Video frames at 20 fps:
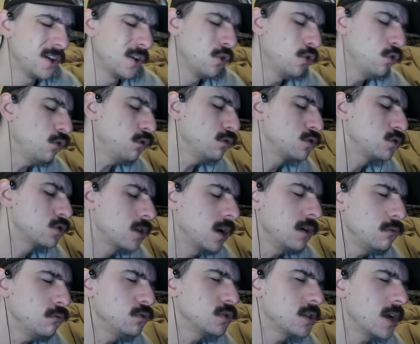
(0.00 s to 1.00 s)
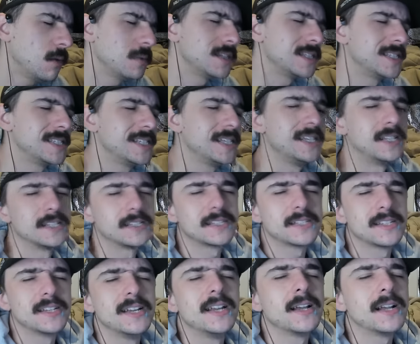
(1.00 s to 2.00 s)
who's who's coming to see this?
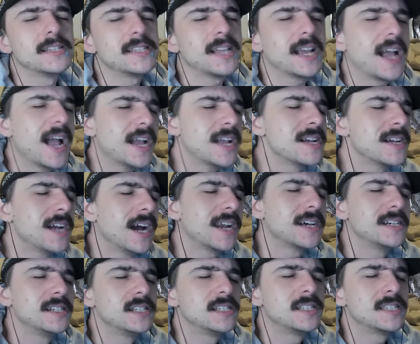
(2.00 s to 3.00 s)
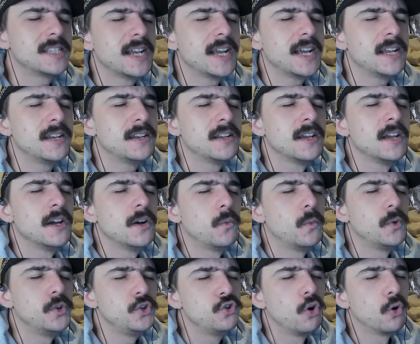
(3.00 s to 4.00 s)
Because like I can kind of understand
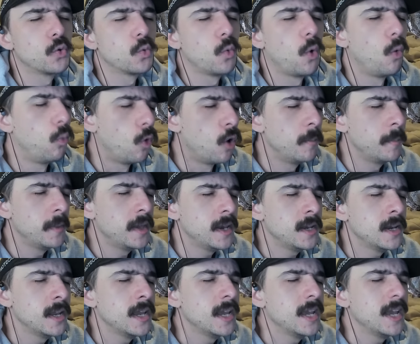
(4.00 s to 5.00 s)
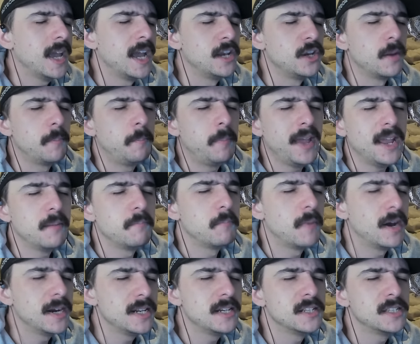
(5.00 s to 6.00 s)
when you go to a woman and you're paying
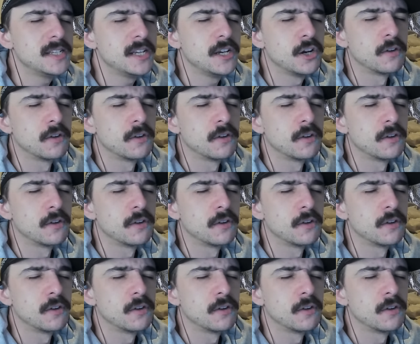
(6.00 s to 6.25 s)
money to see her